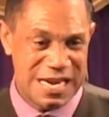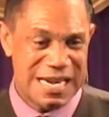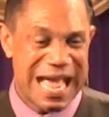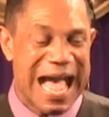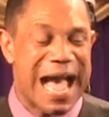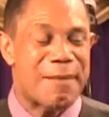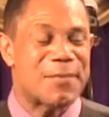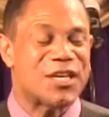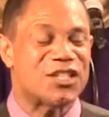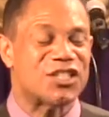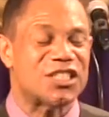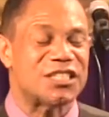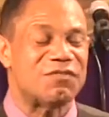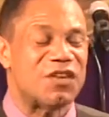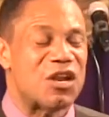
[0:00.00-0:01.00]
Now, how many of
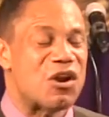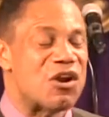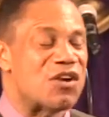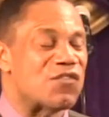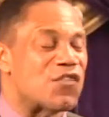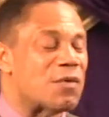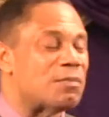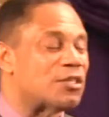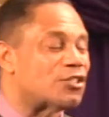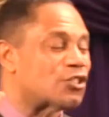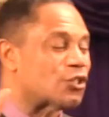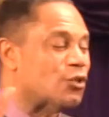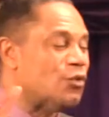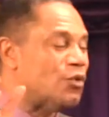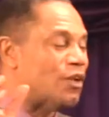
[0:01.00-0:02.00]
us have learned from the
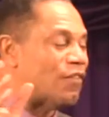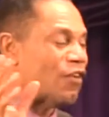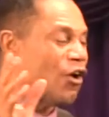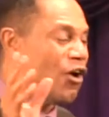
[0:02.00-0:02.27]
school of